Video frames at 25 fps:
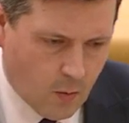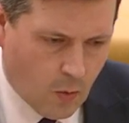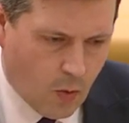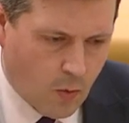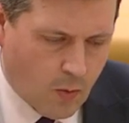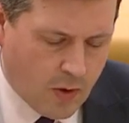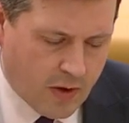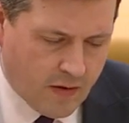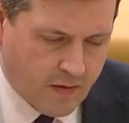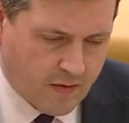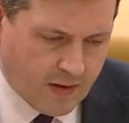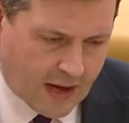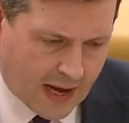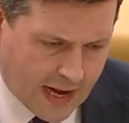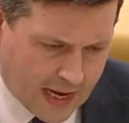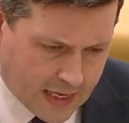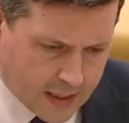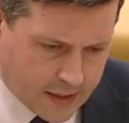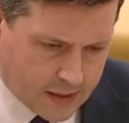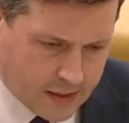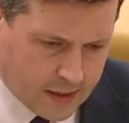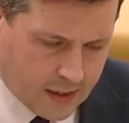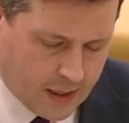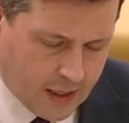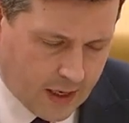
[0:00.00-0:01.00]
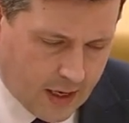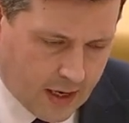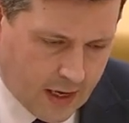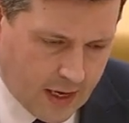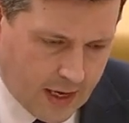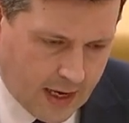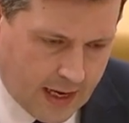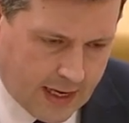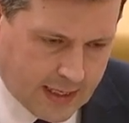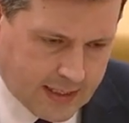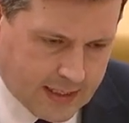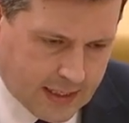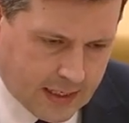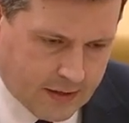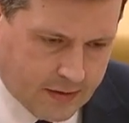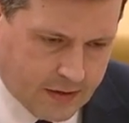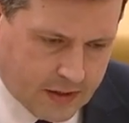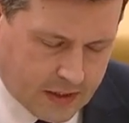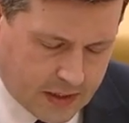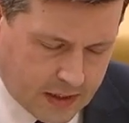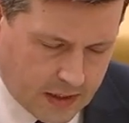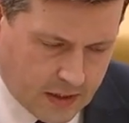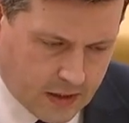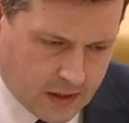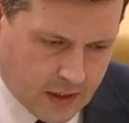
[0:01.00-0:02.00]
What we have asked
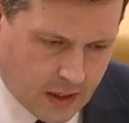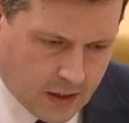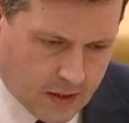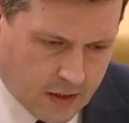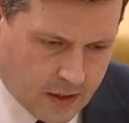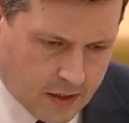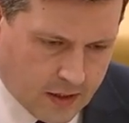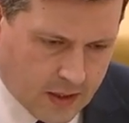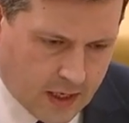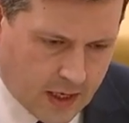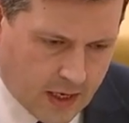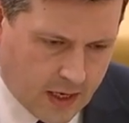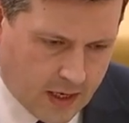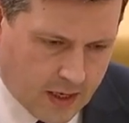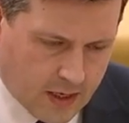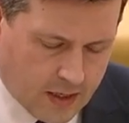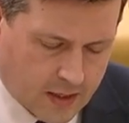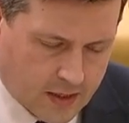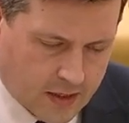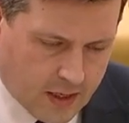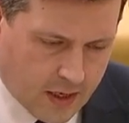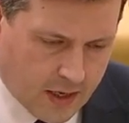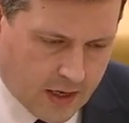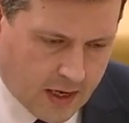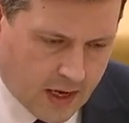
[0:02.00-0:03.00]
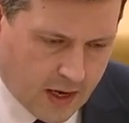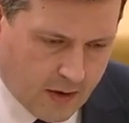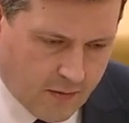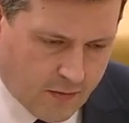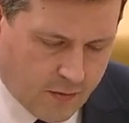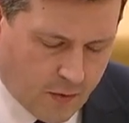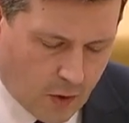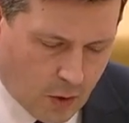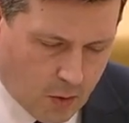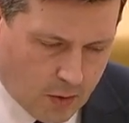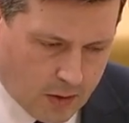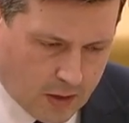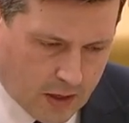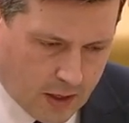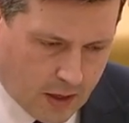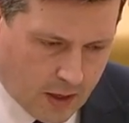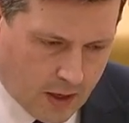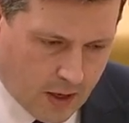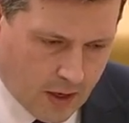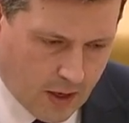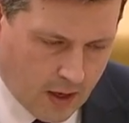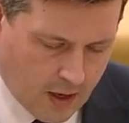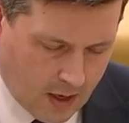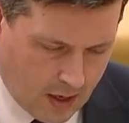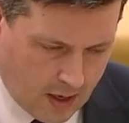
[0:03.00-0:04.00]
SFC to undertake is to take forward
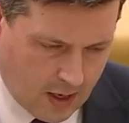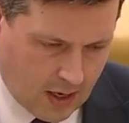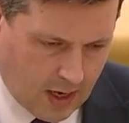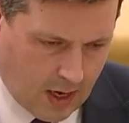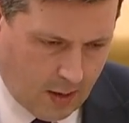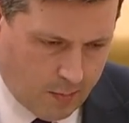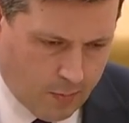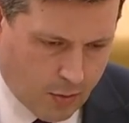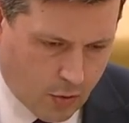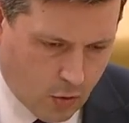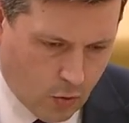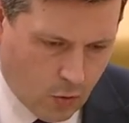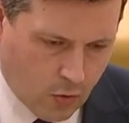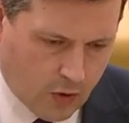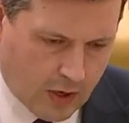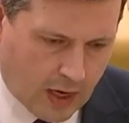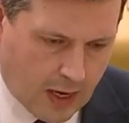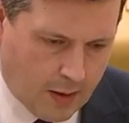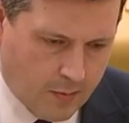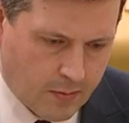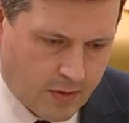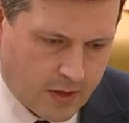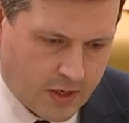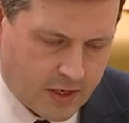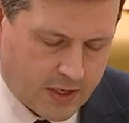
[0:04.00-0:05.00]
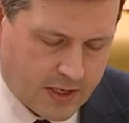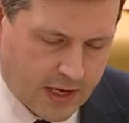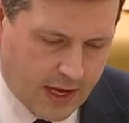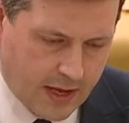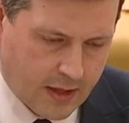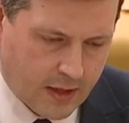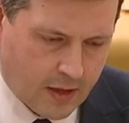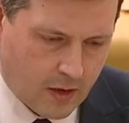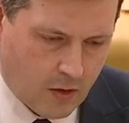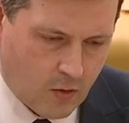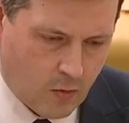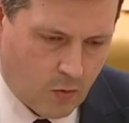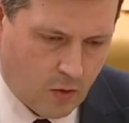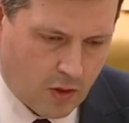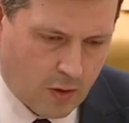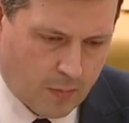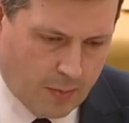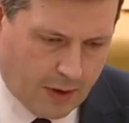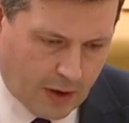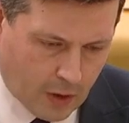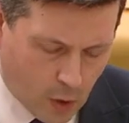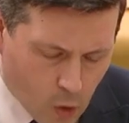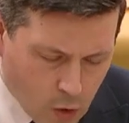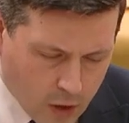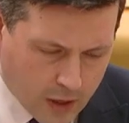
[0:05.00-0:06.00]
a programme to set out what the
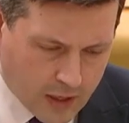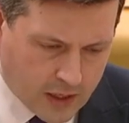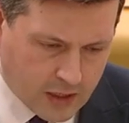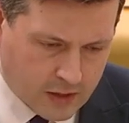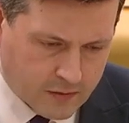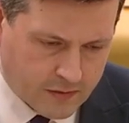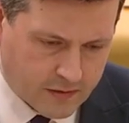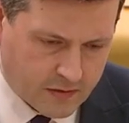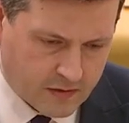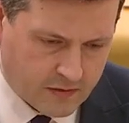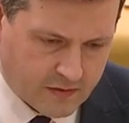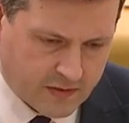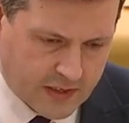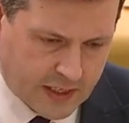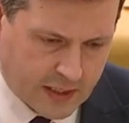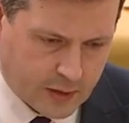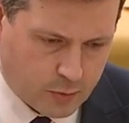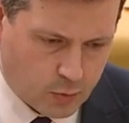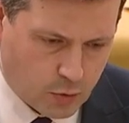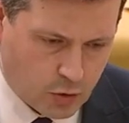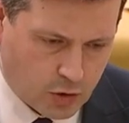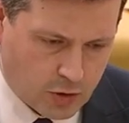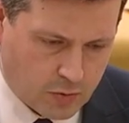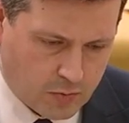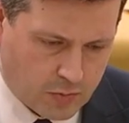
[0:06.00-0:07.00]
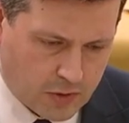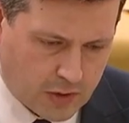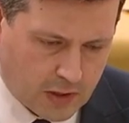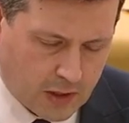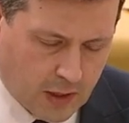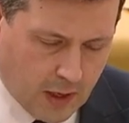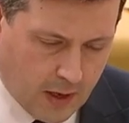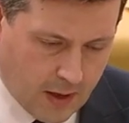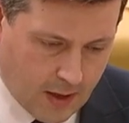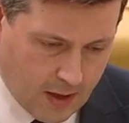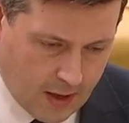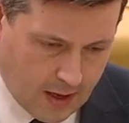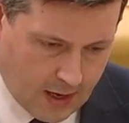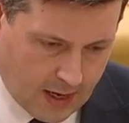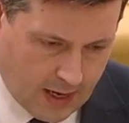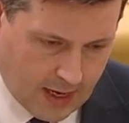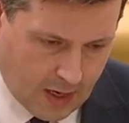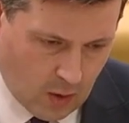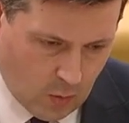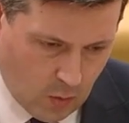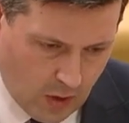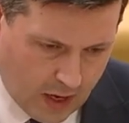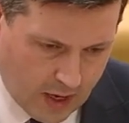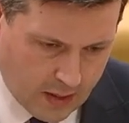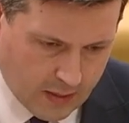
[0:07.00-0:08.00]
priorities for investment should be. I
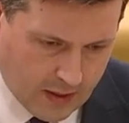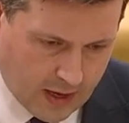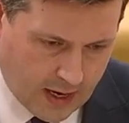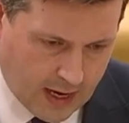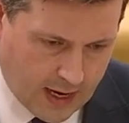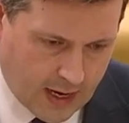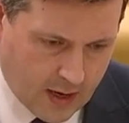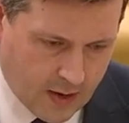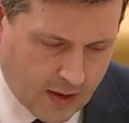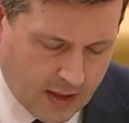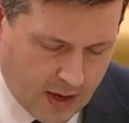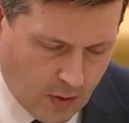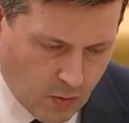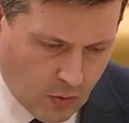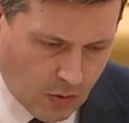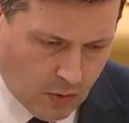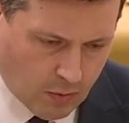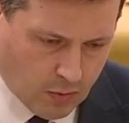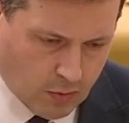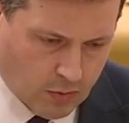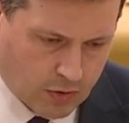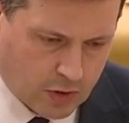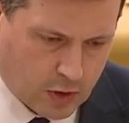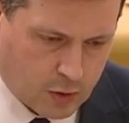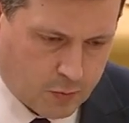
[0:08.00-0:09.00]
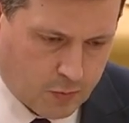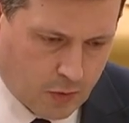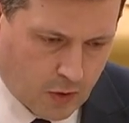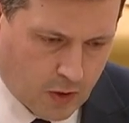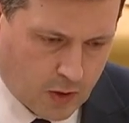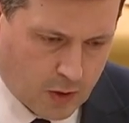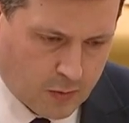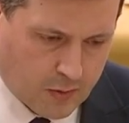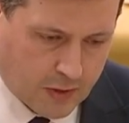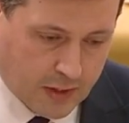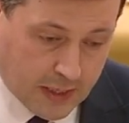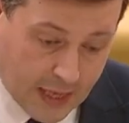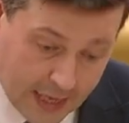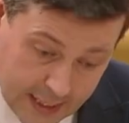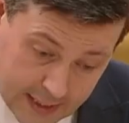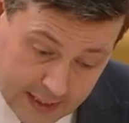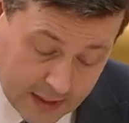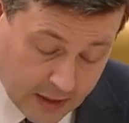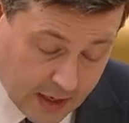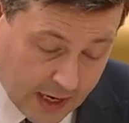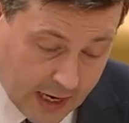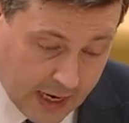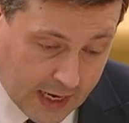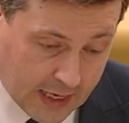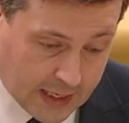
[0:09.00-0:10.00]
await that, and then we will respond. But yes,
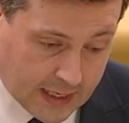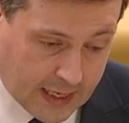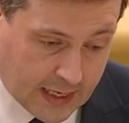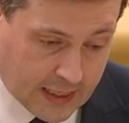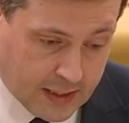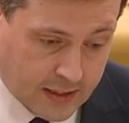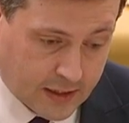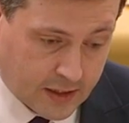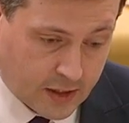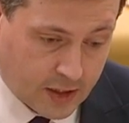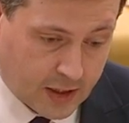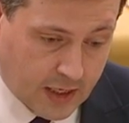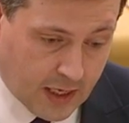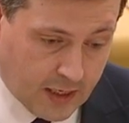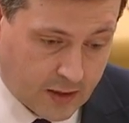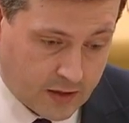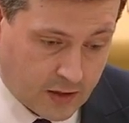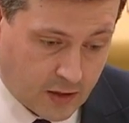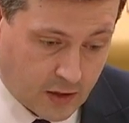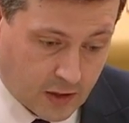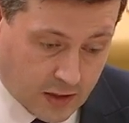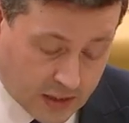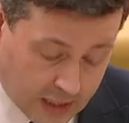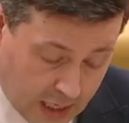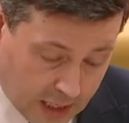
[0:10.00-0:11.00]
I recognise the challenges.